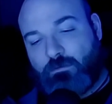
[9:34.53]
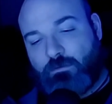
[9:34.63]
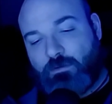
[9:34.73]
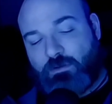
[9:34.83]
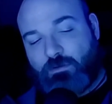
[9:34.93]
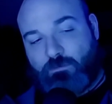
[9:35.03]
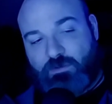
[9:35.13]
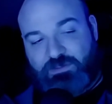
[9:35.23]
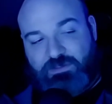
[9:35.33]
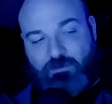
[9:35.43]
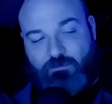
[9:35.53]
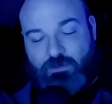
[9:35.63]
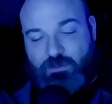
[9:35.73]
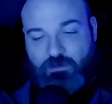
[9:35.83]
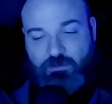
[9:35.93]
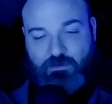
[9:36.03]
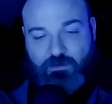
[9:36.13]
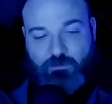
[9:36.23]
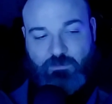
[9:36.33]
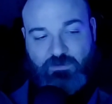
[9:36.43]
I don't want to say write it in the
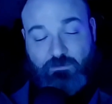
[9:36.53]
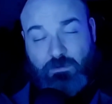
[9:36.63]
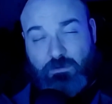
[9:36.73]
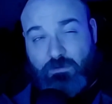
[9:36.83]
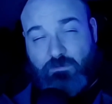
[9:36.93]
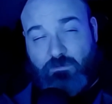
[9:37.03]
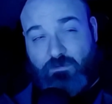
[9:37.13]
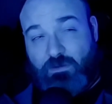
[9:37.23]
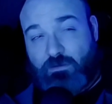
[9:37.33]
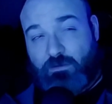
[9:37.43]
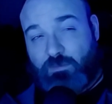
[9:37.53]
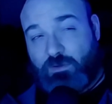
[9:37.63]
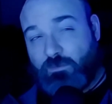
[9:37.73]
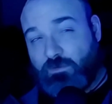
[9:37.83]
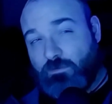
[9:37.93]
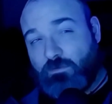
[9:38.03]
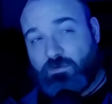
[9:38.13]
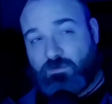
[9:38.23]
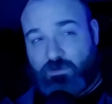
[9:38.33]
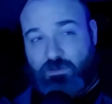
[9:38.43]
comments, right? That's the thing that people do to
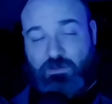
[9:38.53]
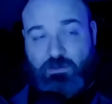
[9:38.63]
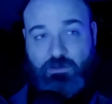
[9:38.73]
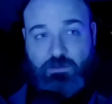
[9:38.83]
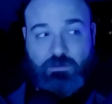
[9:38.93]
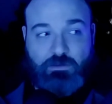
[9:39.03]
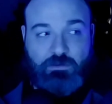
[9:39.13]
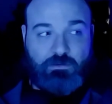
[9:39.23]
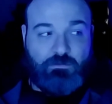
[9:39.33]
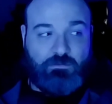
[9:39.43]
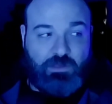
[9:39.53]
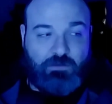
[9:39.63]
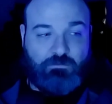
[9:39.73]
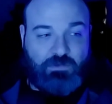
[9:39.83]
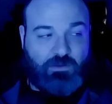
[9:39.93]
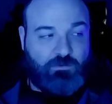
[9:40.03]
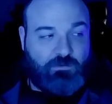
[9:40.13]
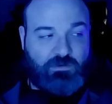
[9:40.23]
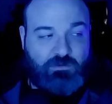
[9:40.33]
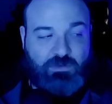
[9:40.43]
try to get
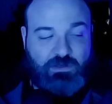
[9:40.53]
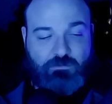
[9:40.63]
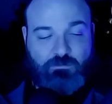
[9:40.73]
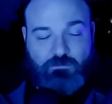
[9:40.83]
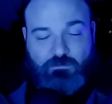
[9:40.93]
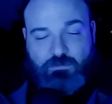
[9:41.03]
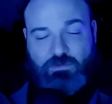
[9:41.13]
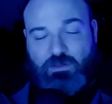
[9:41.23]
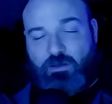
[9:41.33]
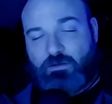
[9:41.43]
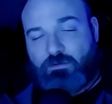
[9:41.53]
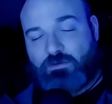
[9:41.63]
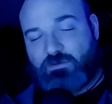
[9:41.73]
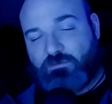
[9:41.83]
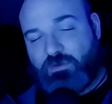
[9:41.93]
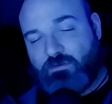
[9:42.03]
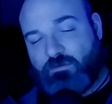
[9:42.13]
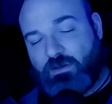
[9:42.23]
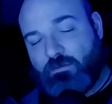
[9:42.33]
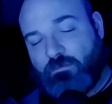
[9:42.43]
algorithmic yada chutzpah, right?